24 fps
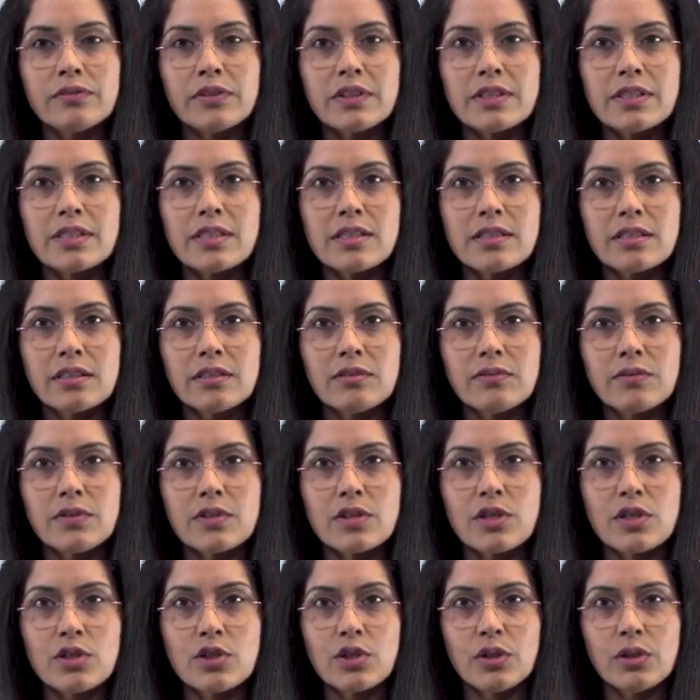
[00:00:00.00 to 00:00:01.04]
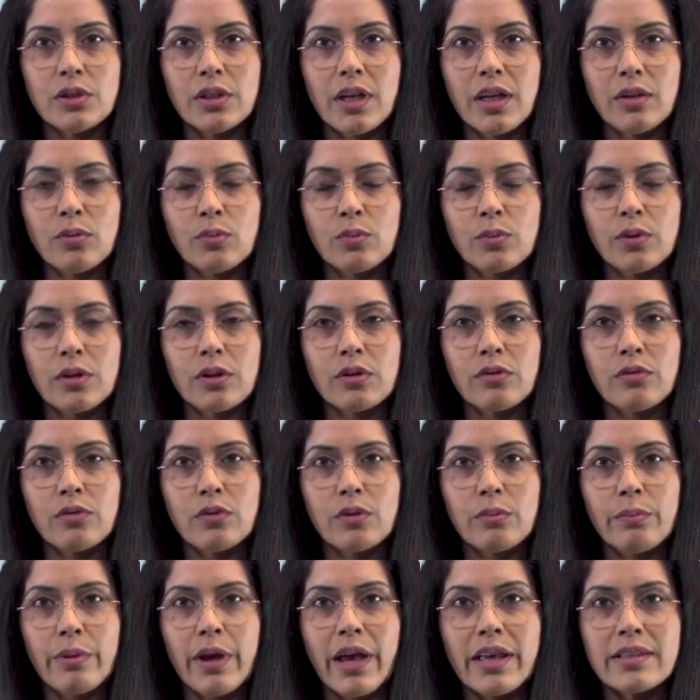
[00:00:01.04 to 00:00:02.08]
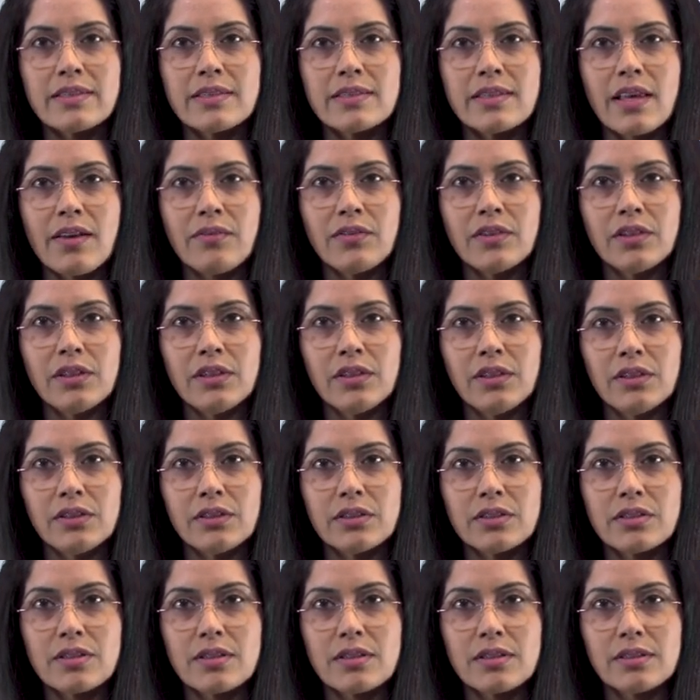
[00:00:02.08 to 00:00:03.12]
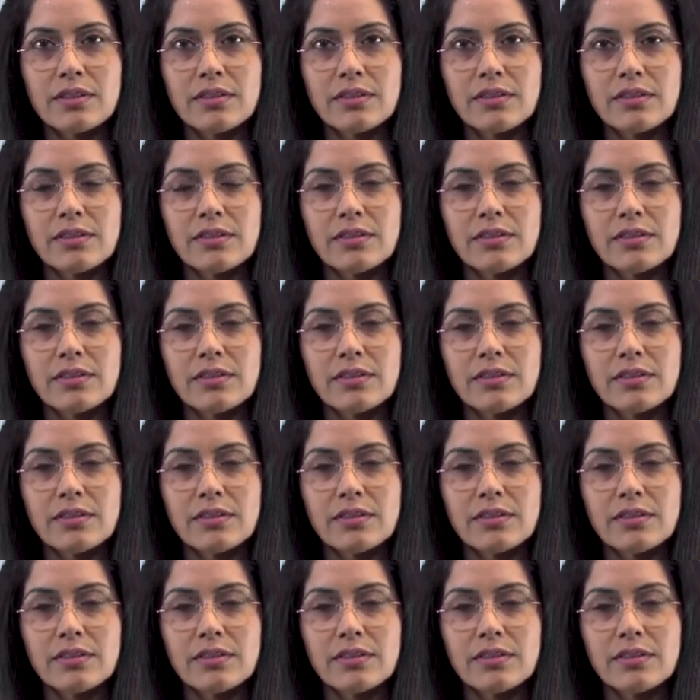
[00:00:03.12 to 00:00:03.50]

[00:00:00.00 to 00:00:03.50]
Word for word: Franciscan Physician Network for past seven years.